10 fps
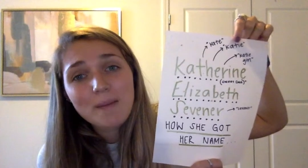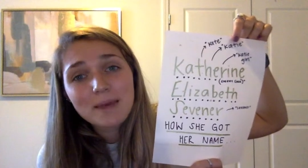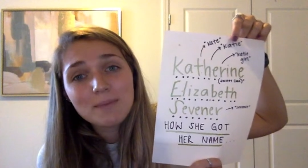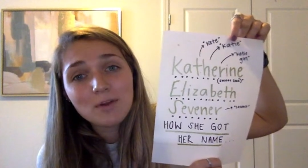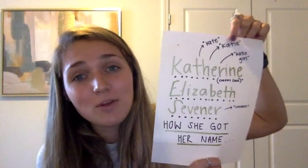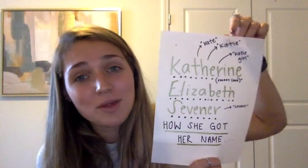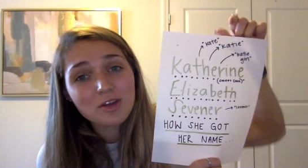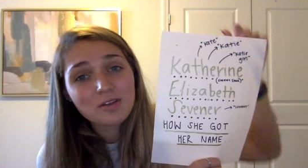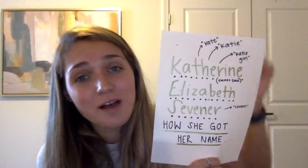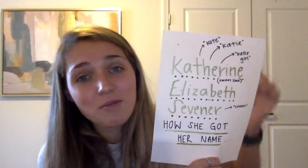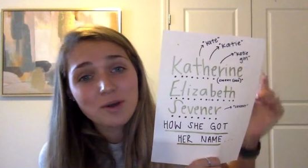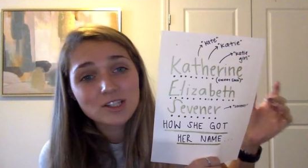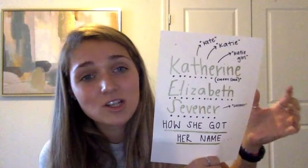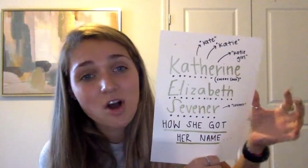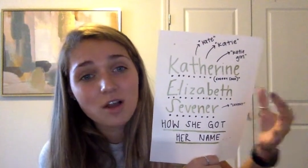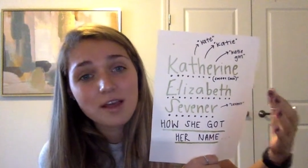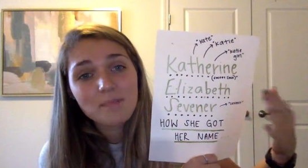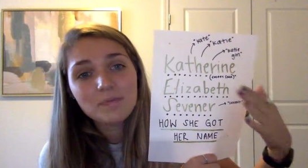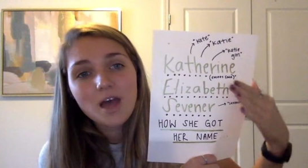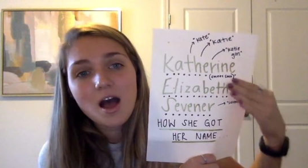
people, what their loved ones call them.